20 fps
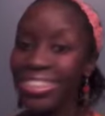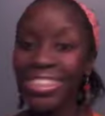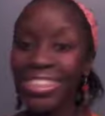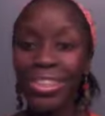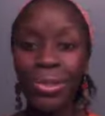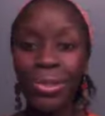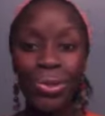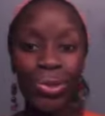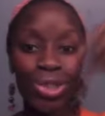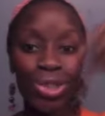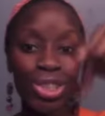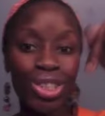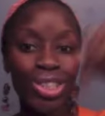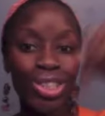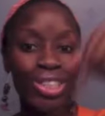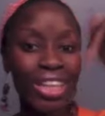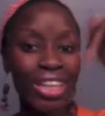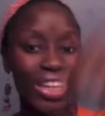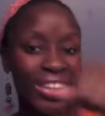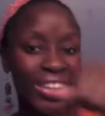so you should
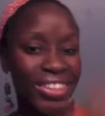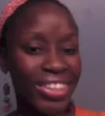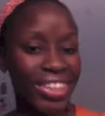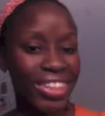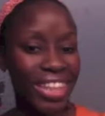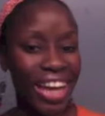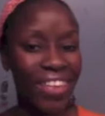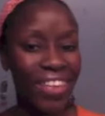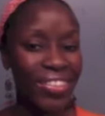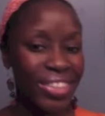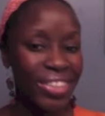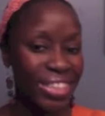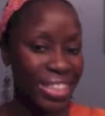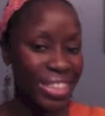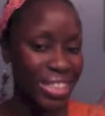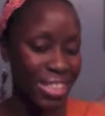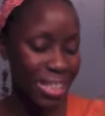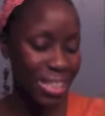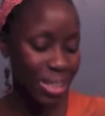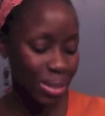take a look at that one. It's in the
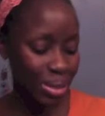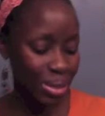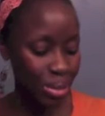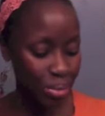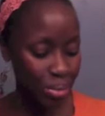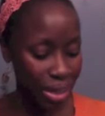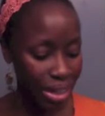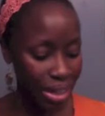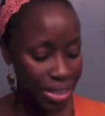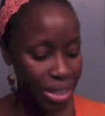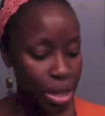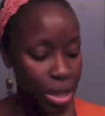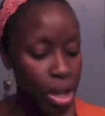description box.